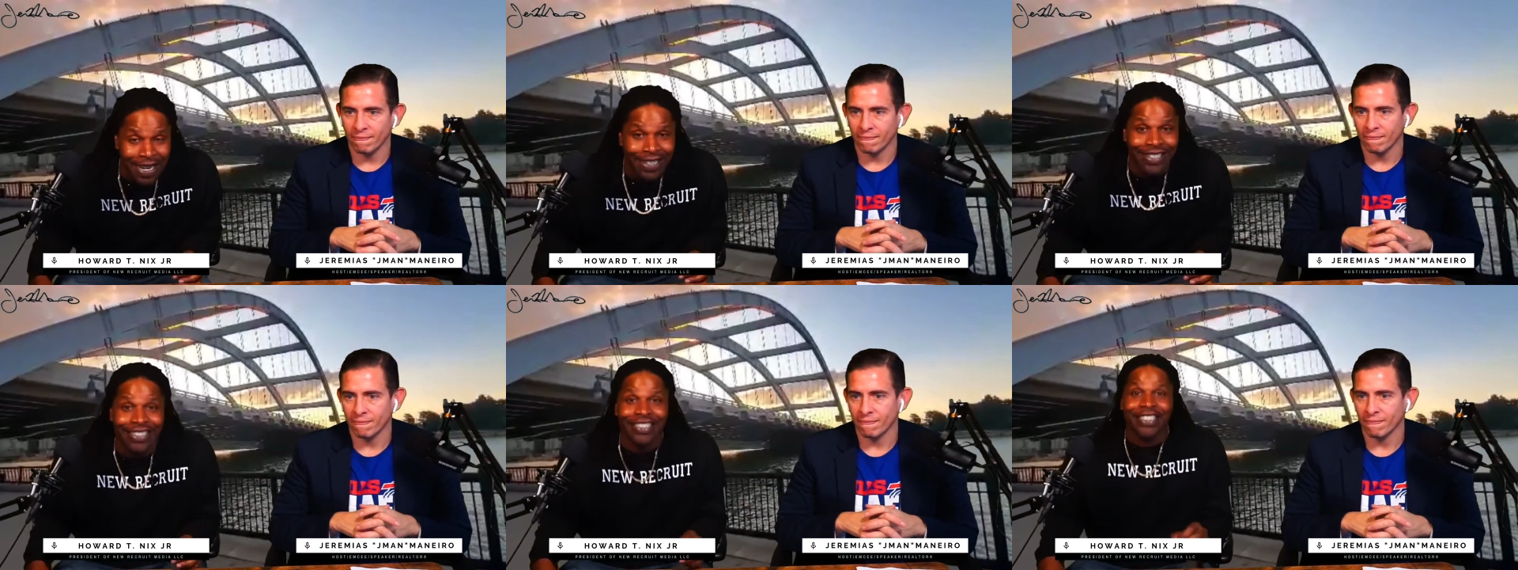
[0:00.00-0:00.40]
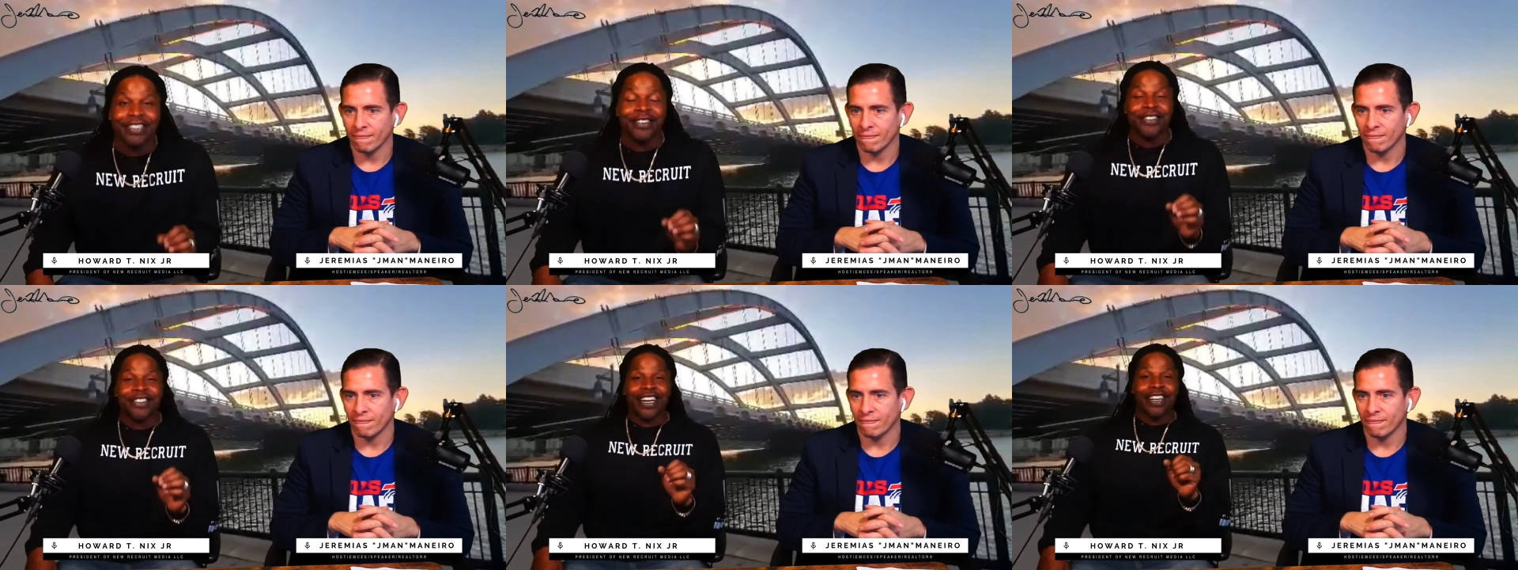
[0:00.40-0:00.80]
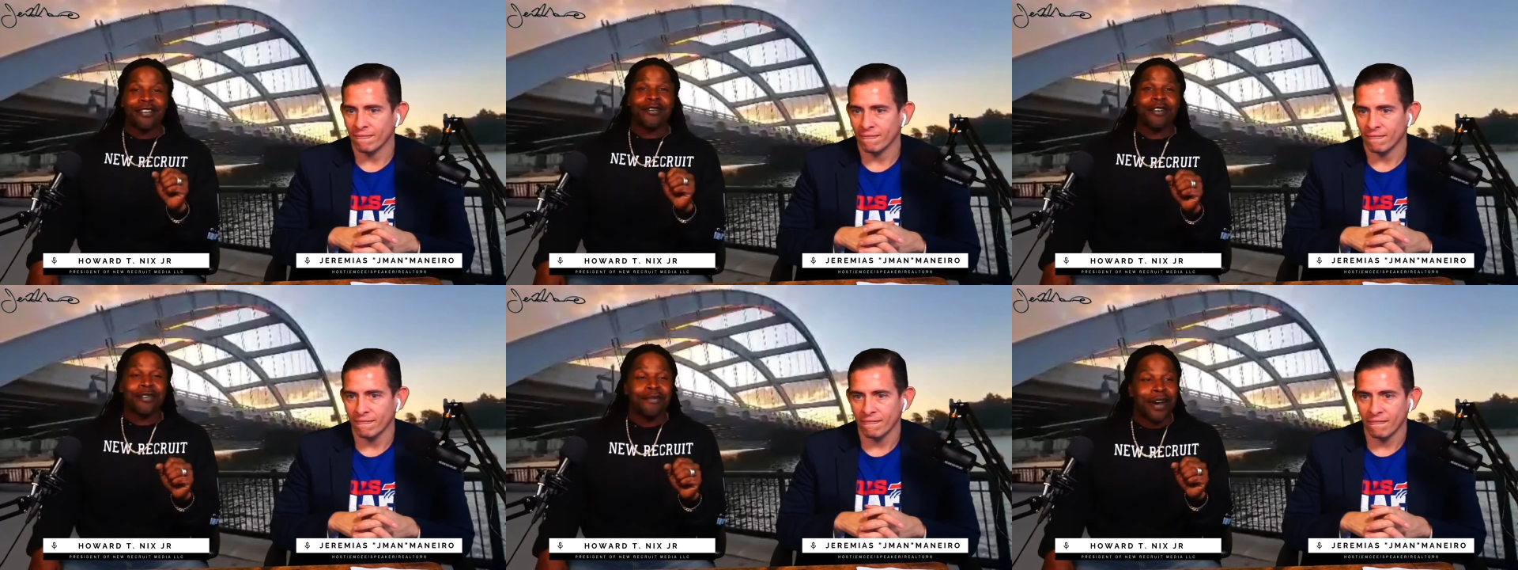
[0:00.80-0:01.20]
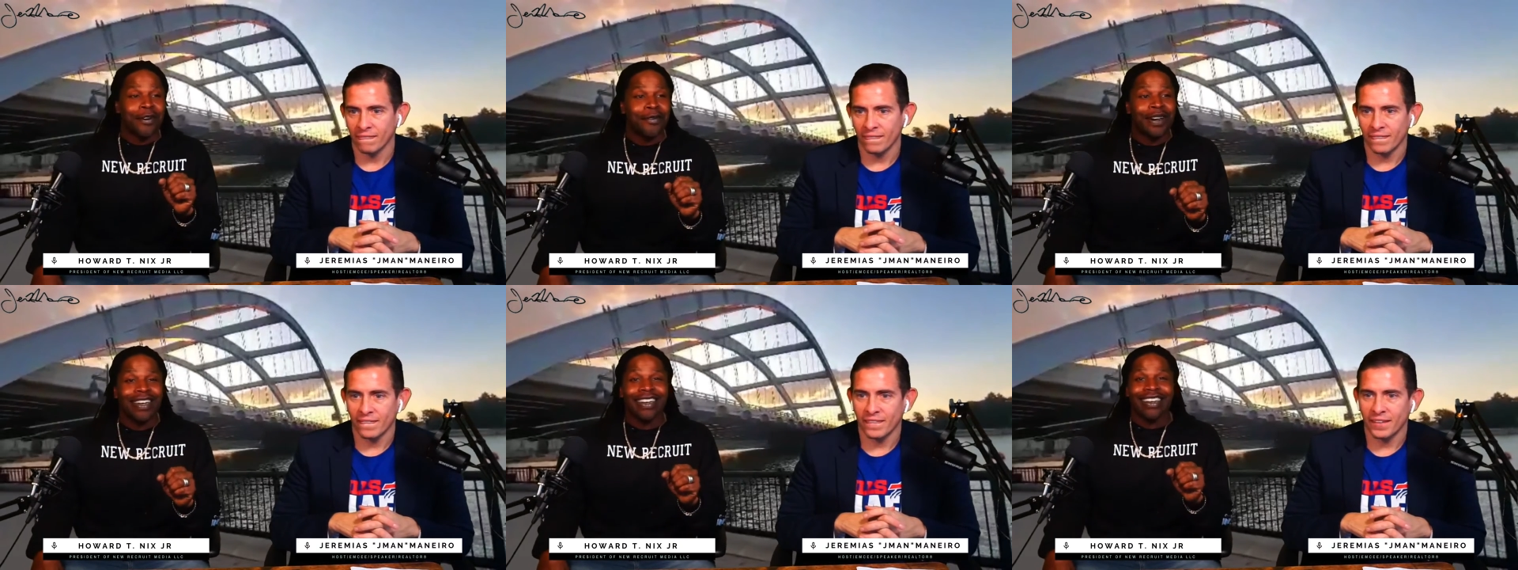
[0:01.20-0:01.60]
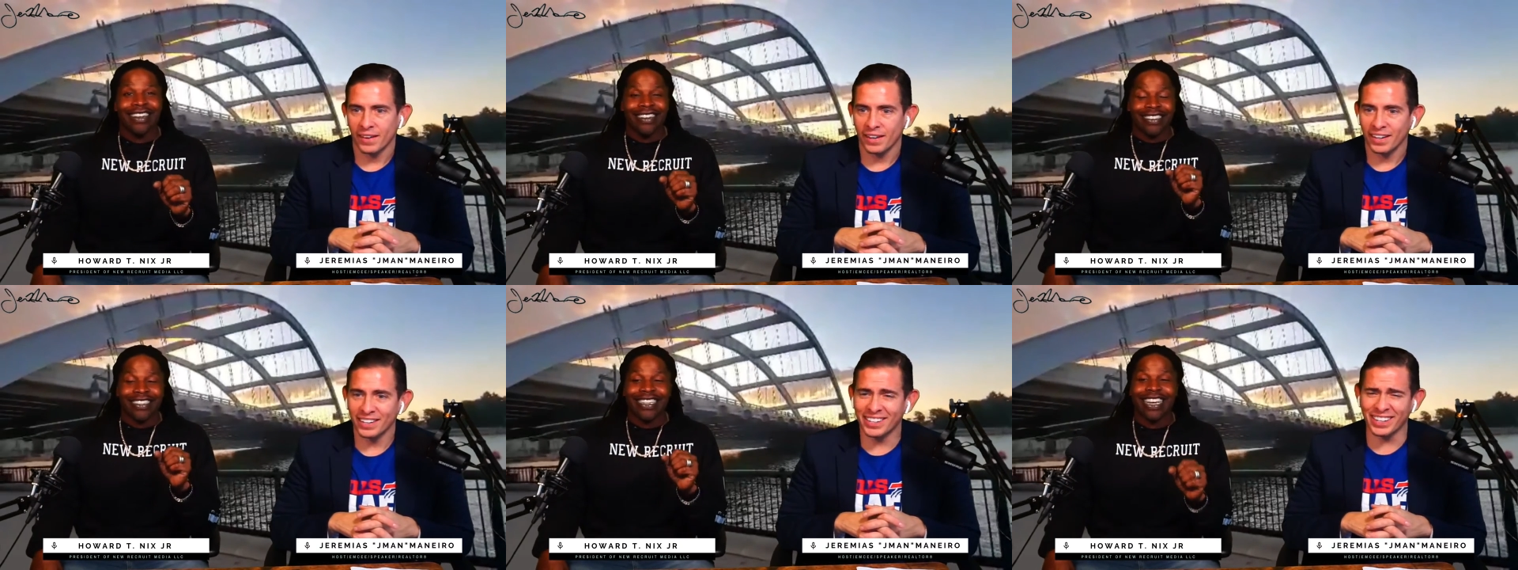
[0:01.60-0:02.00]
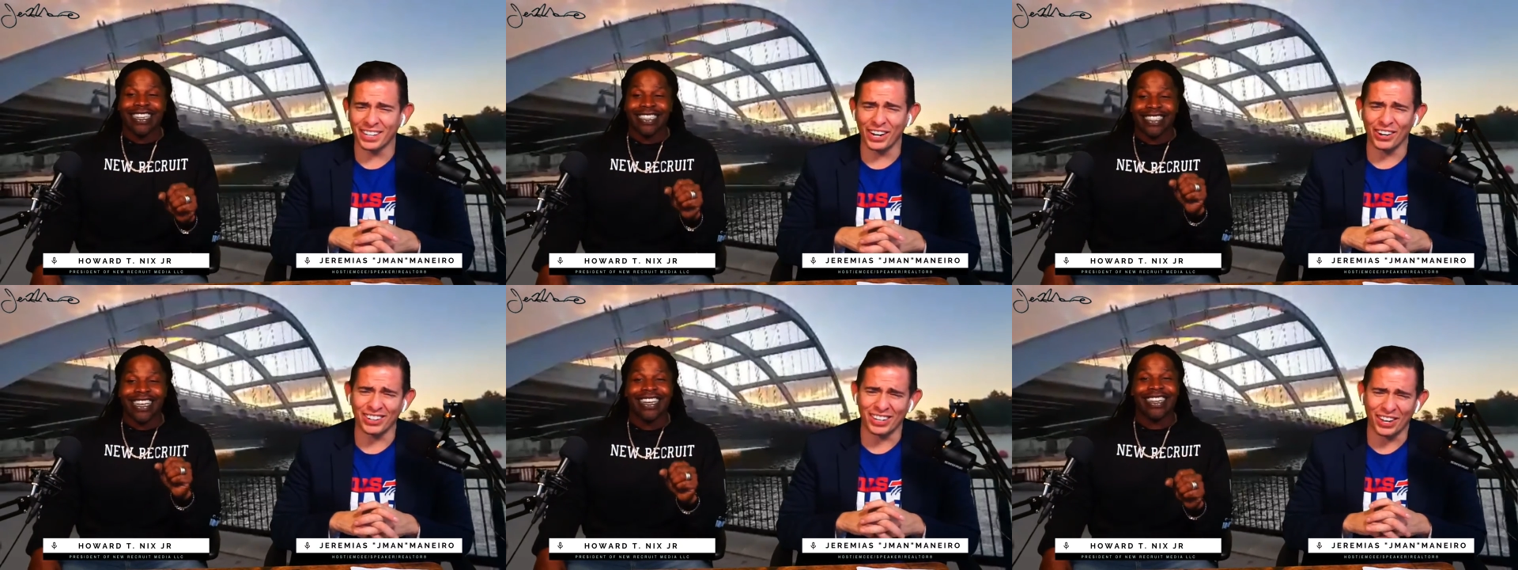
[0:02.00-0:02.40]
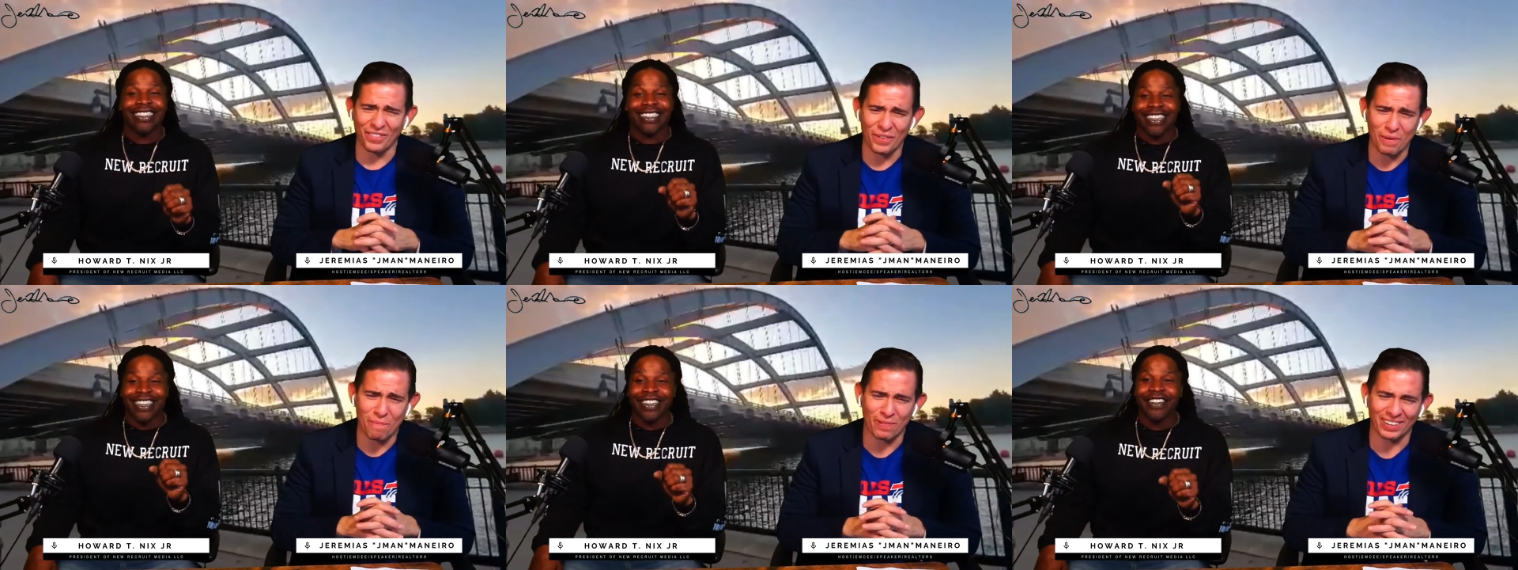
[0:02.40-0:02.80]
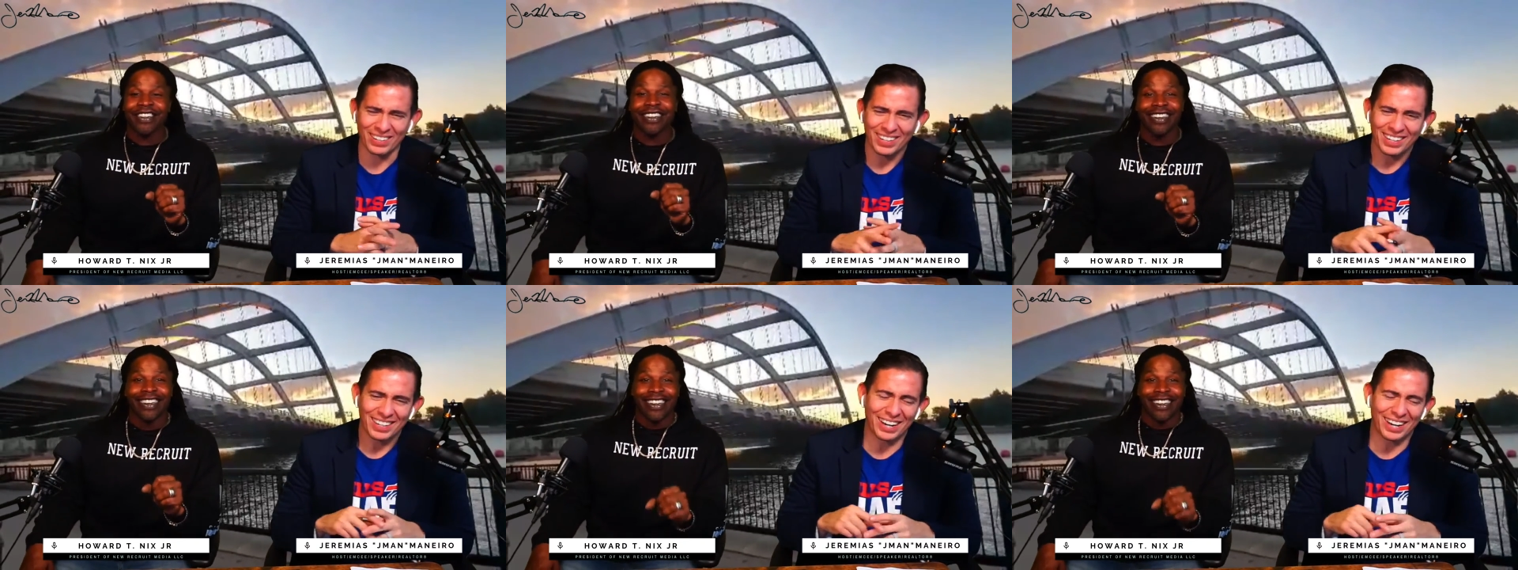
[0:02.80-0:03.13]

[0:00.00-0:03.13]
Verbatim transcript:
Speaker 1: basically gonna try to work my way into that secondary,